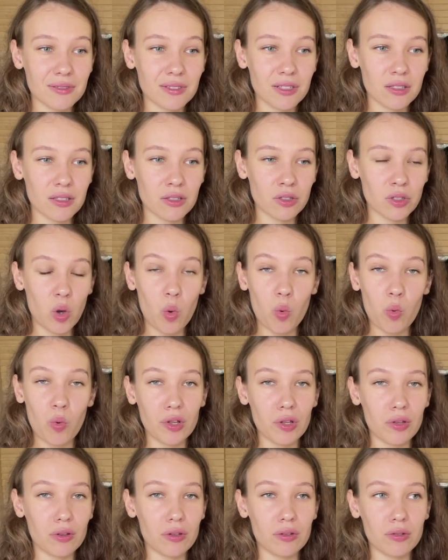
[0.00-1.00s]
no
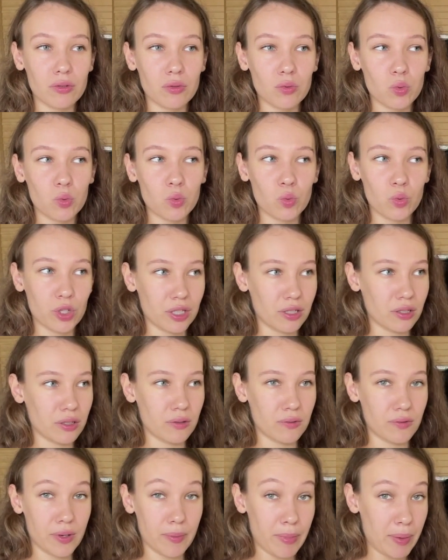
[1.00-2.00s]
one
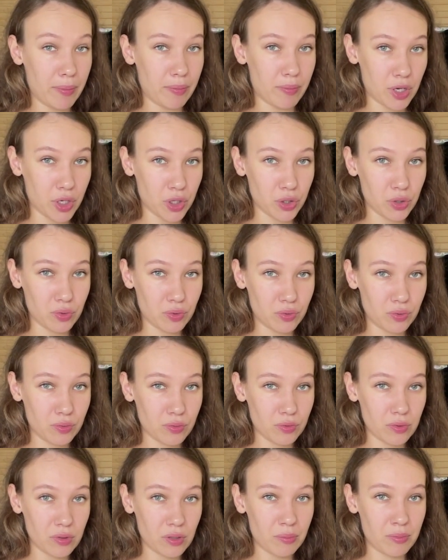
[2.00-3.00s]
will remember you.
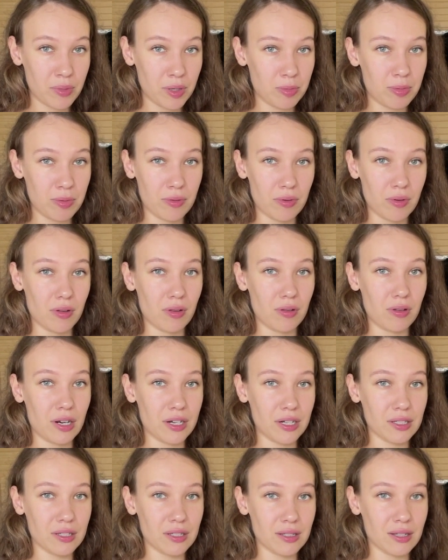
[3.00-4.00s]
People
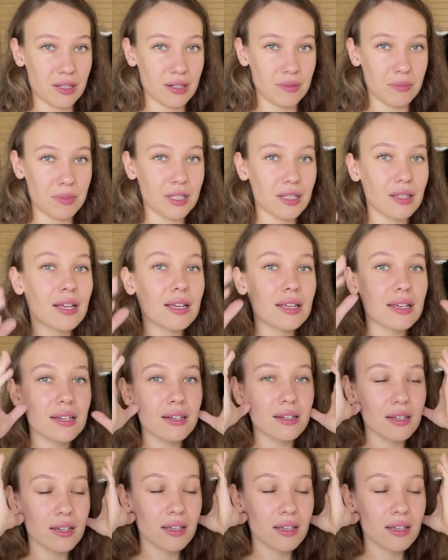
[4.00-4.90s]
are not gonna be like,